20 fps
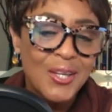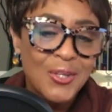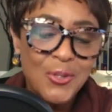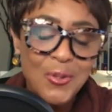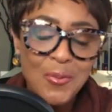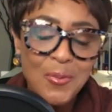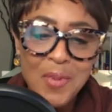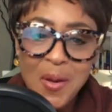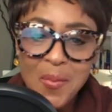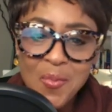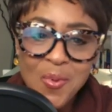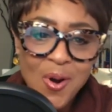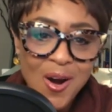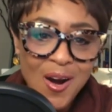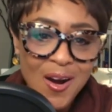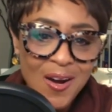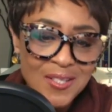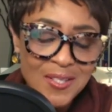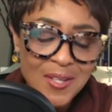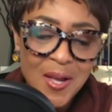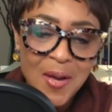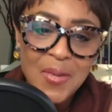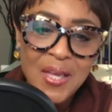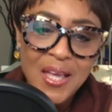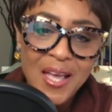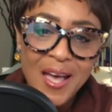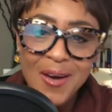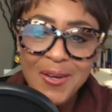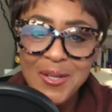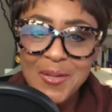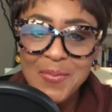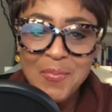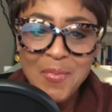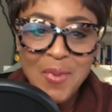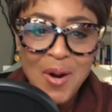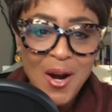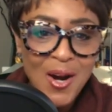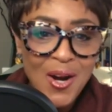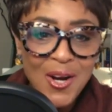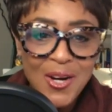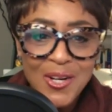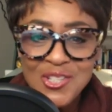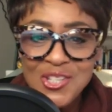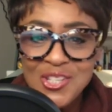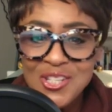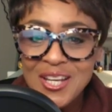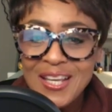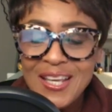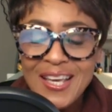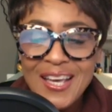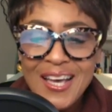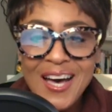Your memoirs coming out in March.